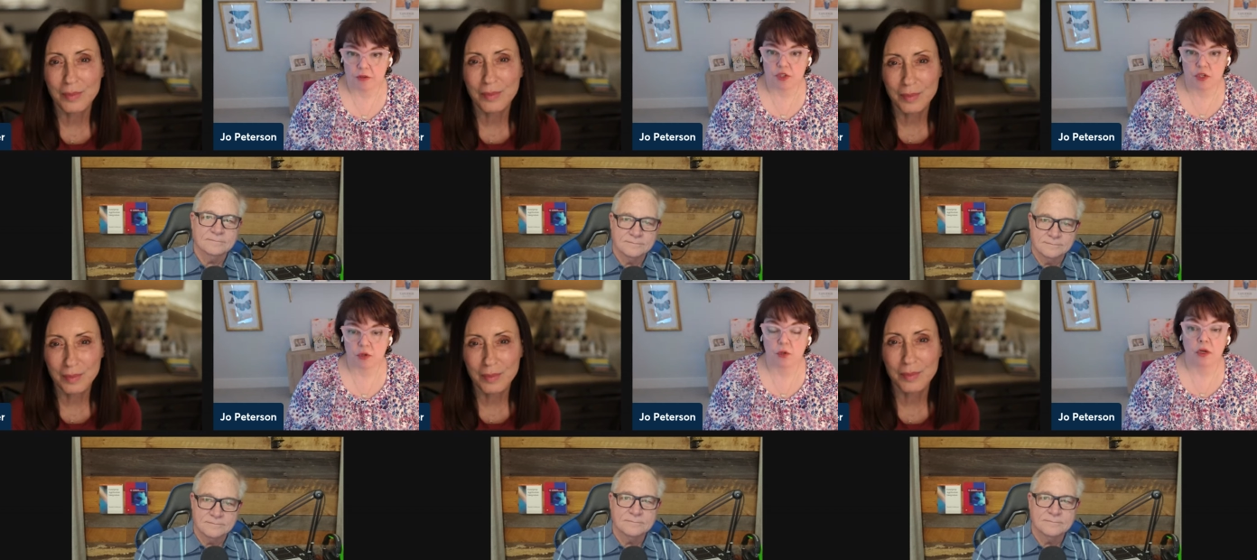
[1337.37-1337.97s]

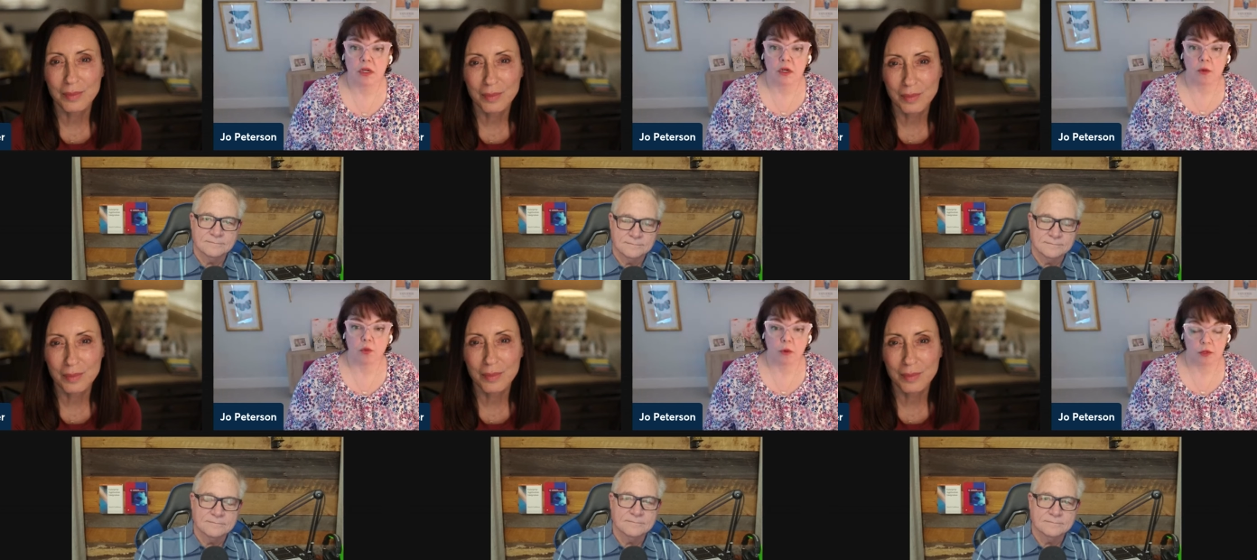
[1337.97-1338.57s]
Speaker 1: So
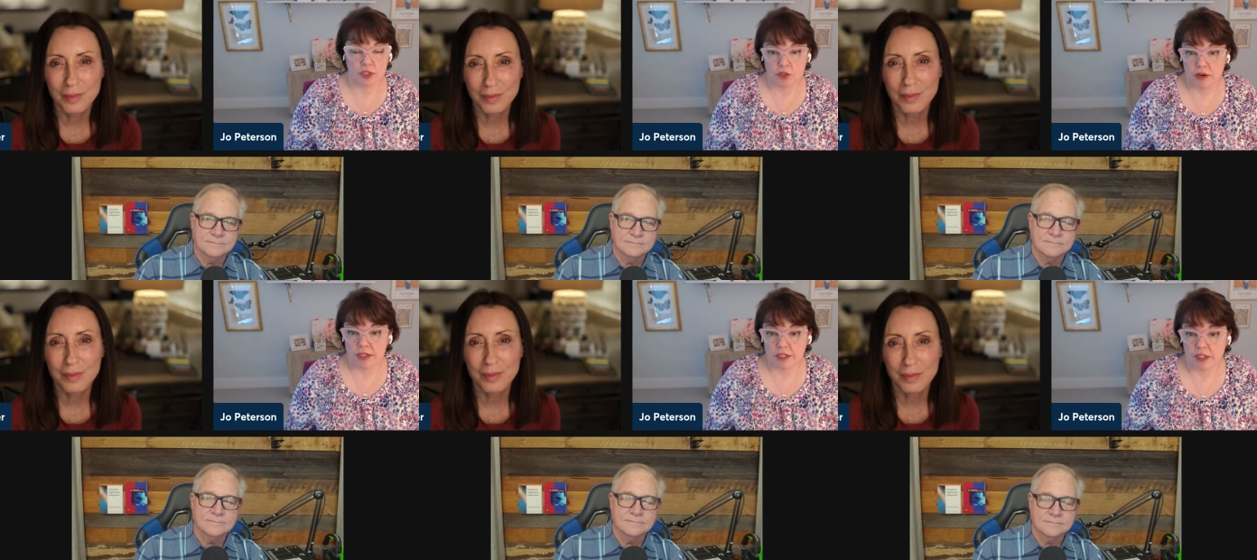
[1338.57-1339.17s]
what we're
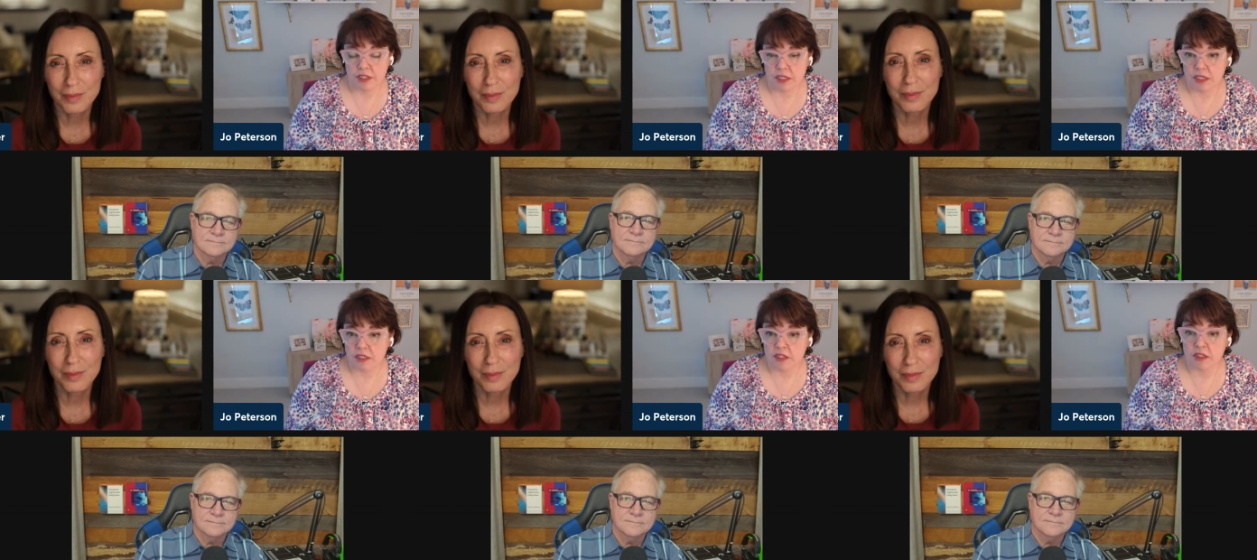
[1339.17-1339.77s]
starting to
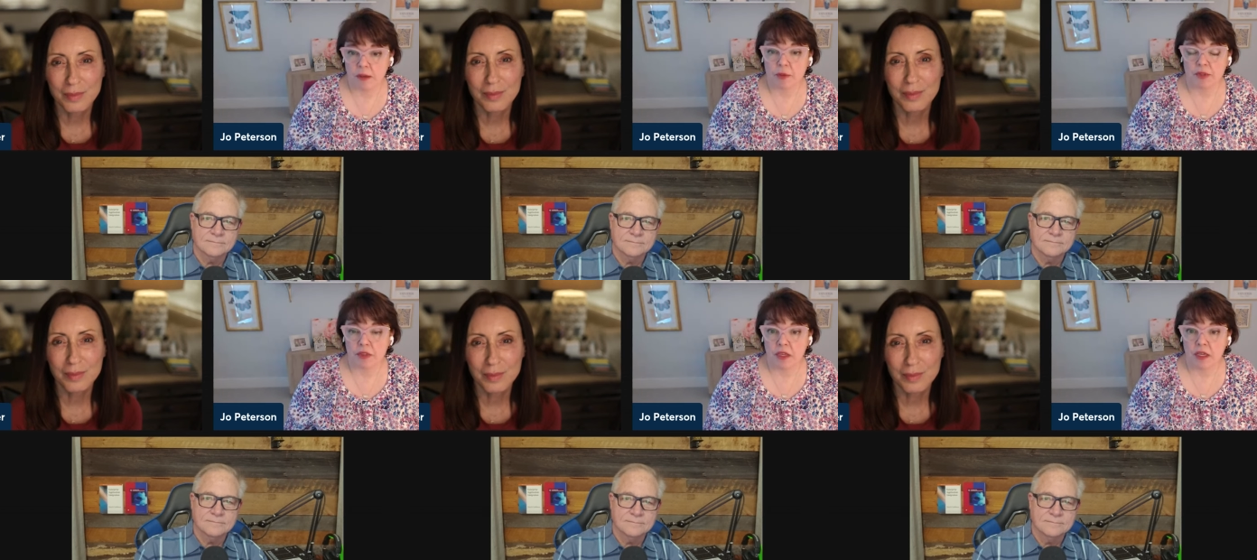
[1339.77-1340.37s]
see is some of
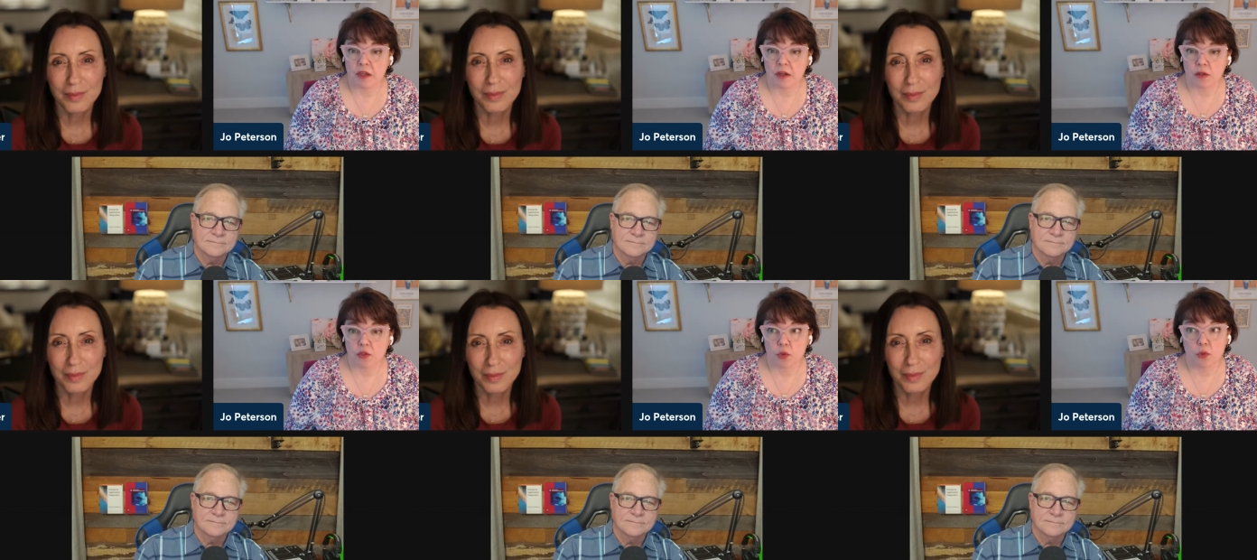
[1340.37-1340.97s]
the
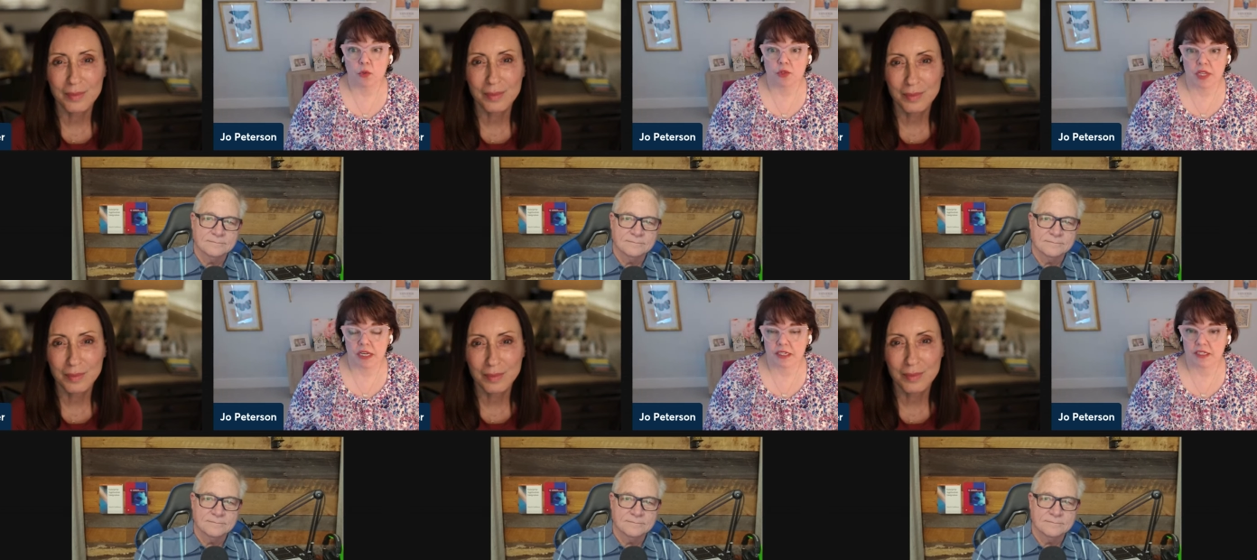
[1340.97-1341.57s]
tools
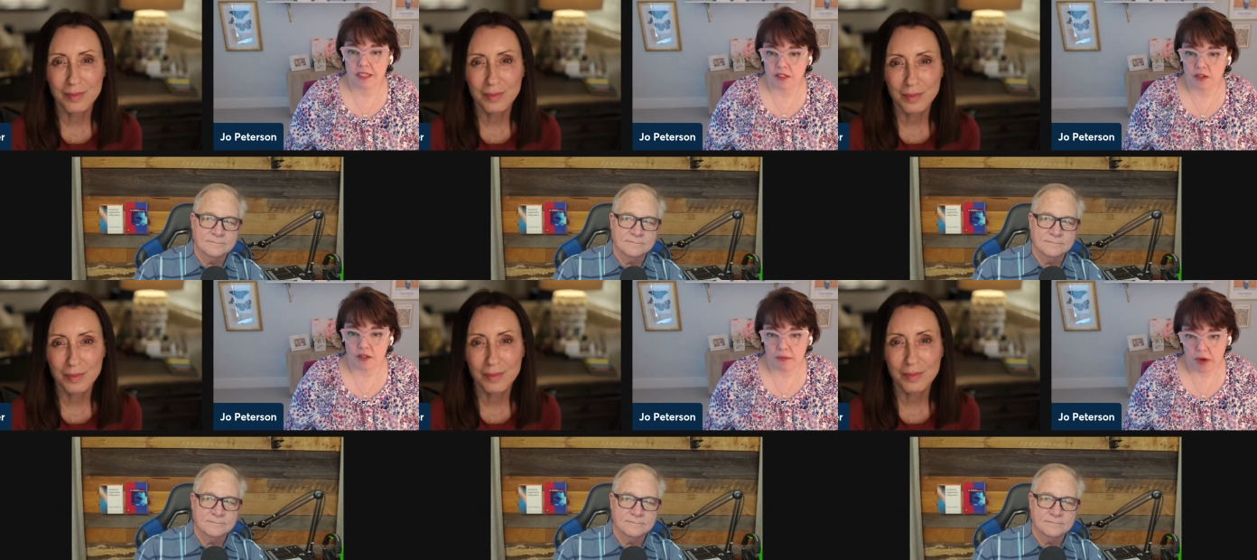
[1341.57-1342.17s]
that exist
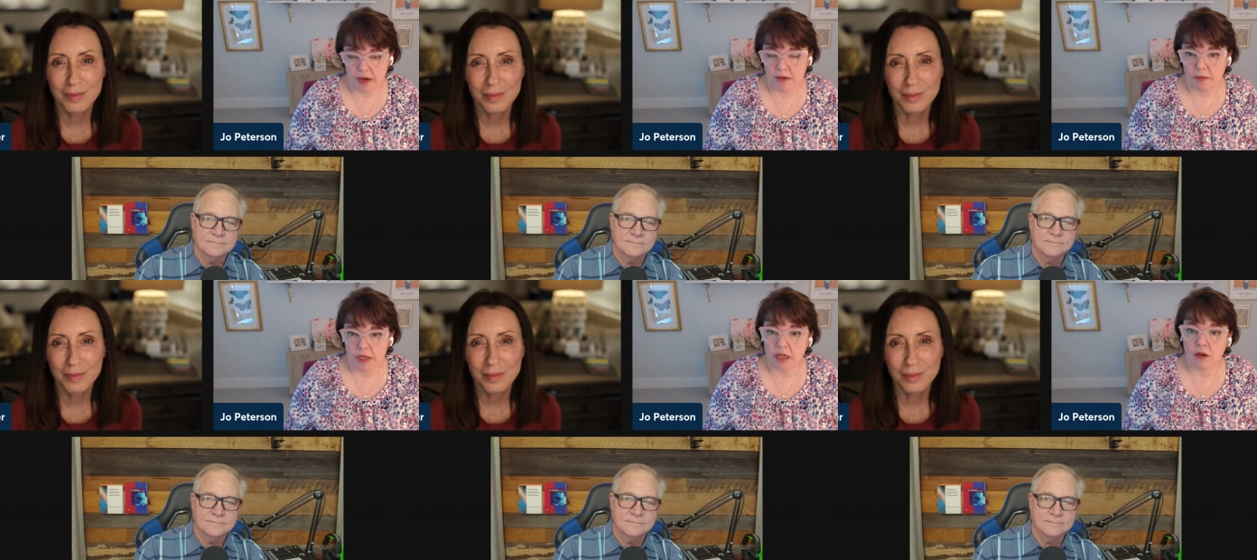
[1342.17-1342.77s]
on the market
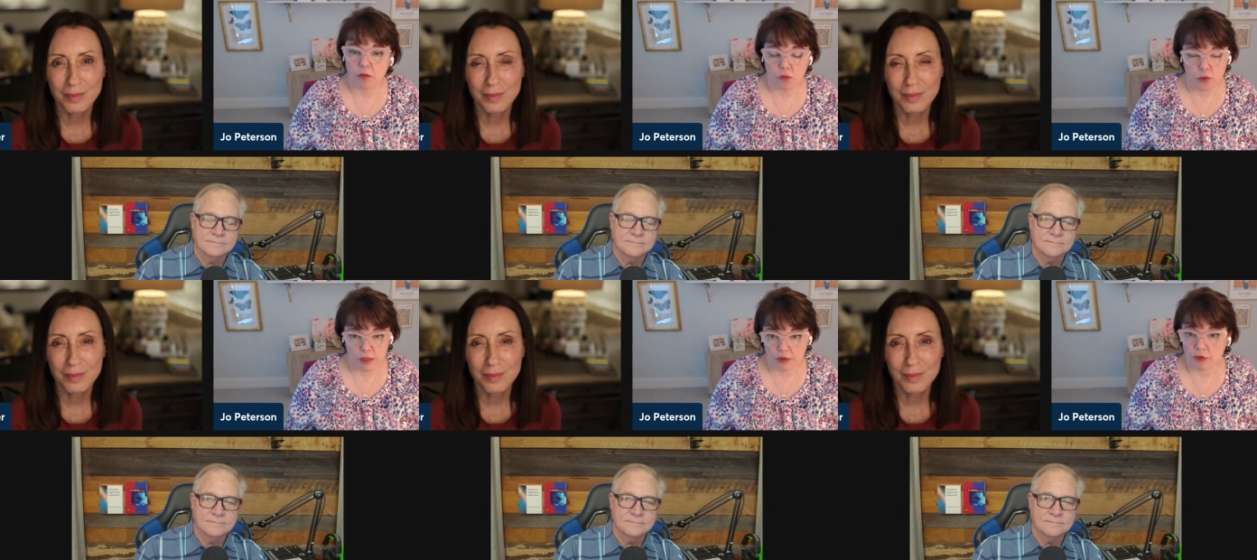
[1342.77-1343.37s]
being
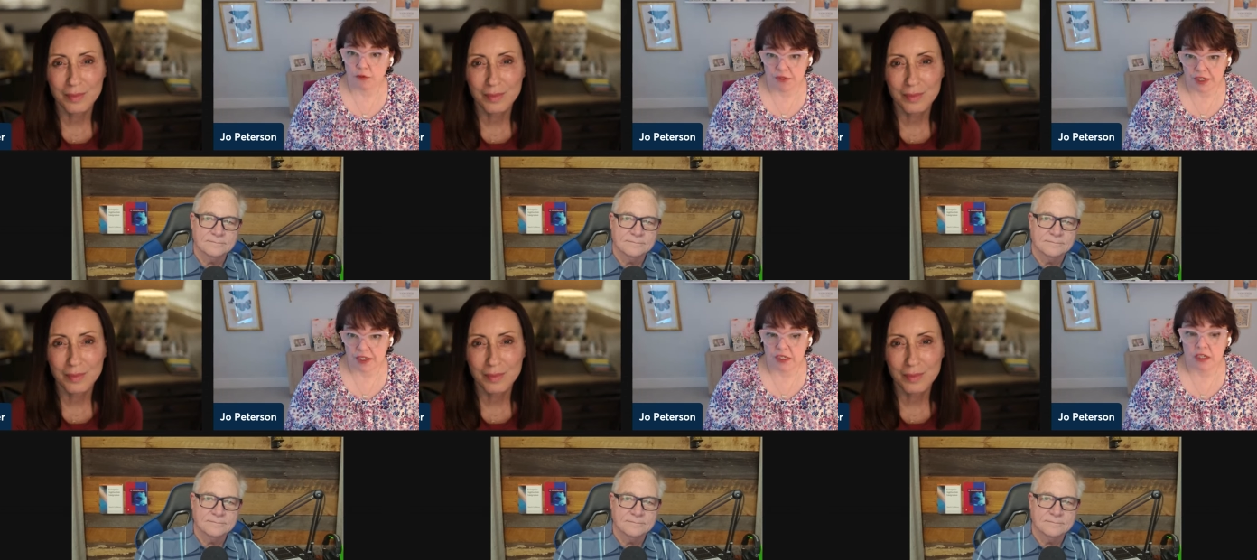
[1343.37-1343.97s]

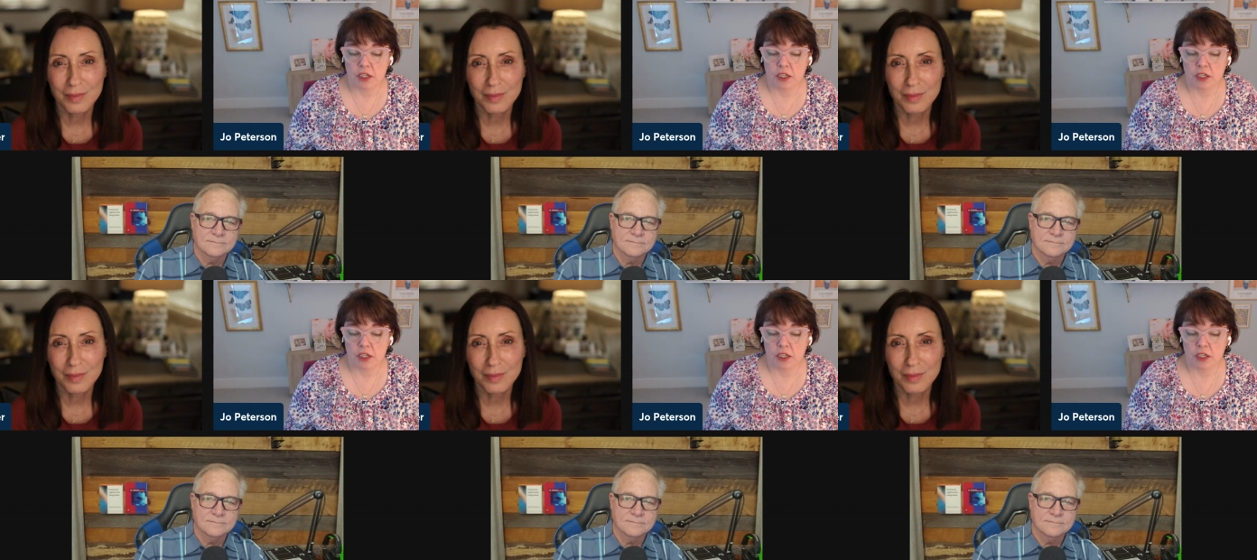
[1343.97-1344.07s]
retrofitted